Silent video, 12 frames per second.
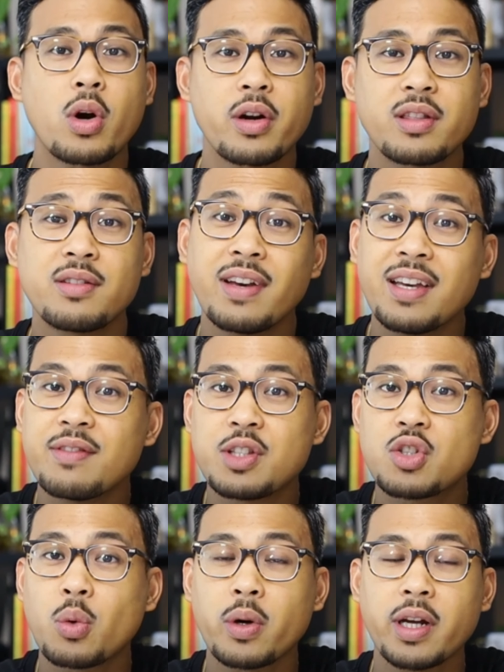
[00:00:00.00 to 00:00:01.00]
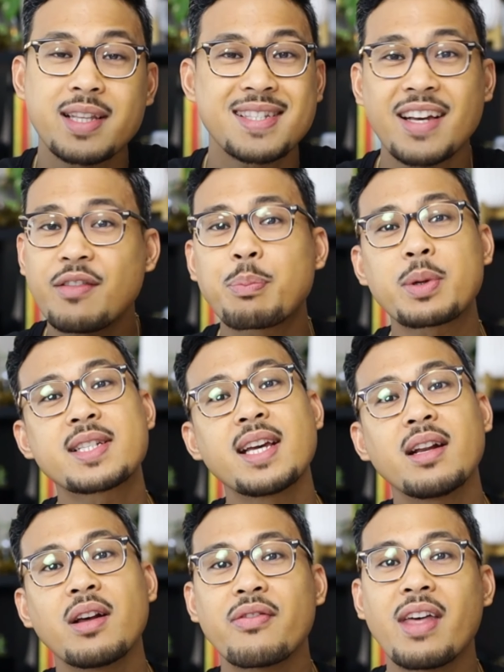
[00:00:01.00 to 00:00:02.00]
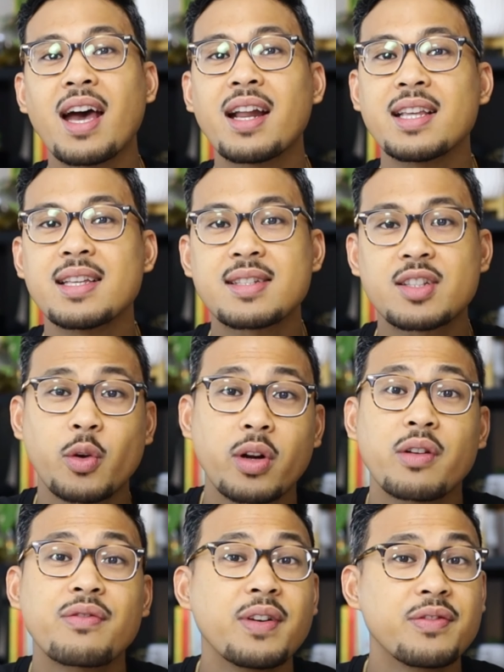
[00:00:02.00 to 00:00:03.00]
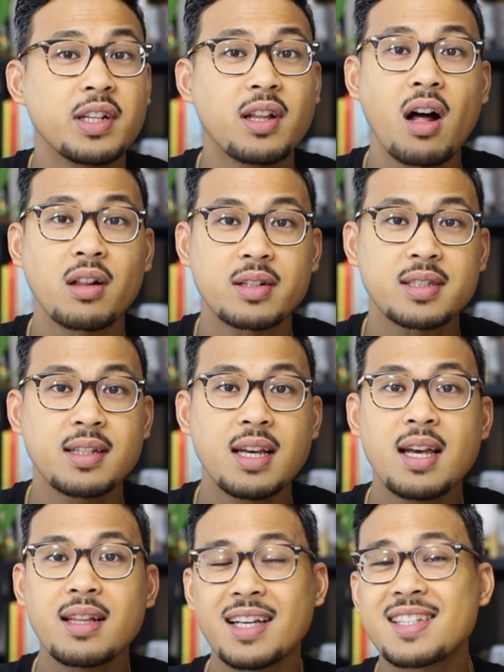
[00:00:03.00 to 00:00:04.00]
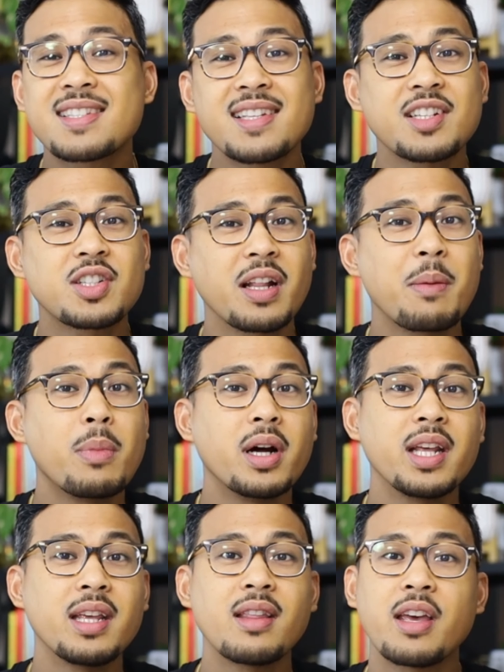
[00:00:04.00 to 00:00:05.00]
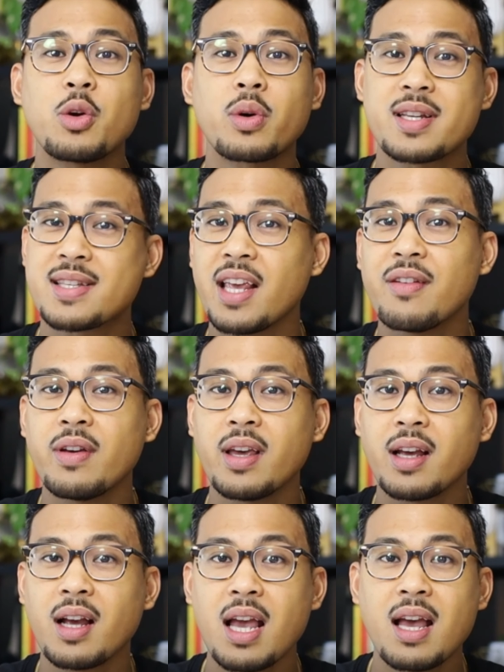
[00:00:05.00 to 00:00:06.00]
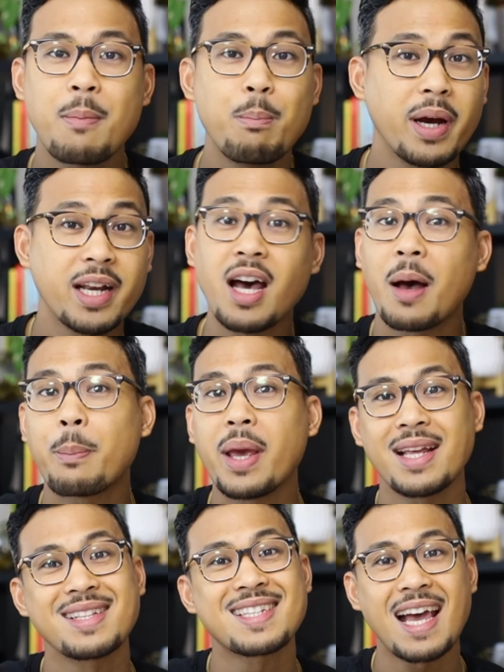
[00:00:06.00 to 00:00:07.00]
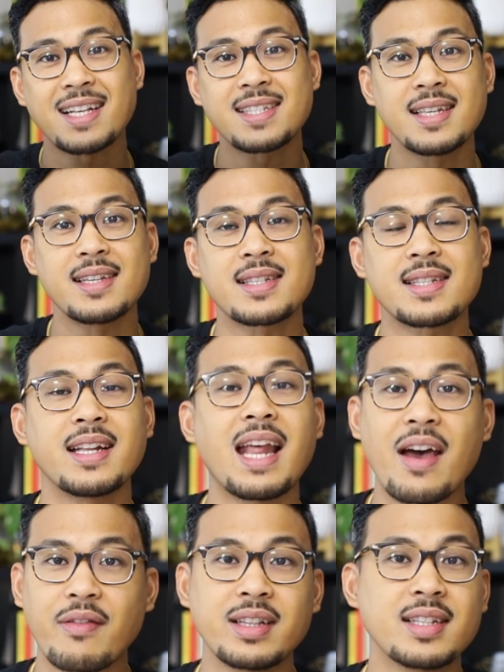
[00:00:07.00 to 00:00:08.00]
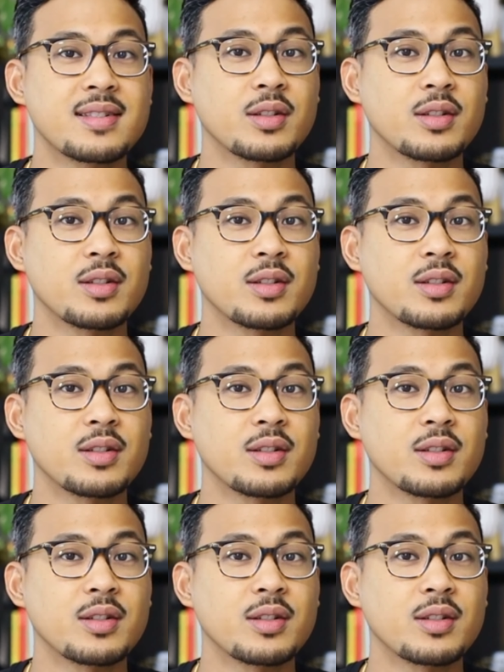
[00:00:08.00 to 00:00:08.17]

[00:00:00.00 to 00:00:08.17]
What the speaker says: worth of inventory. 7% of that is $350. That's essentially money that you are saving by not paying taxes and having this